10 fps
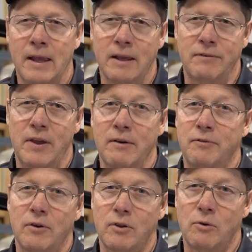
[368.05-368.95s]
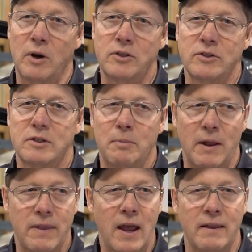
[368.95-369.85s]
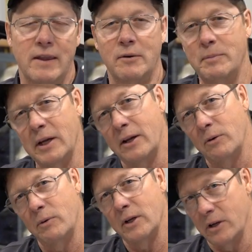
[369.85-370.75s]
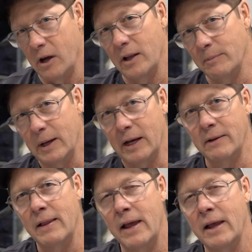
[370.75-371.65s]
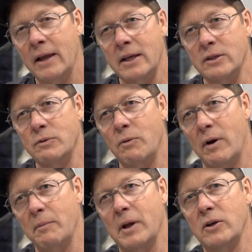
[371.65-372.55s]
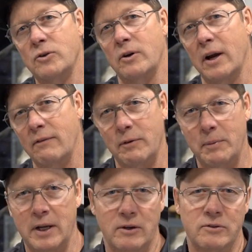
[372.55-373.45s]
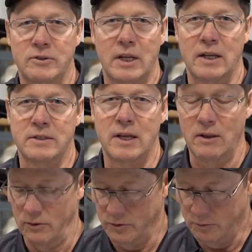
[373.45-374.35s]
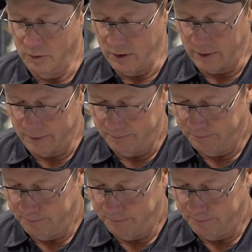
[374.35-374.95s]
If you have further questions about that, that would be a good one to call about, because we want to make sure everybody understands how those work.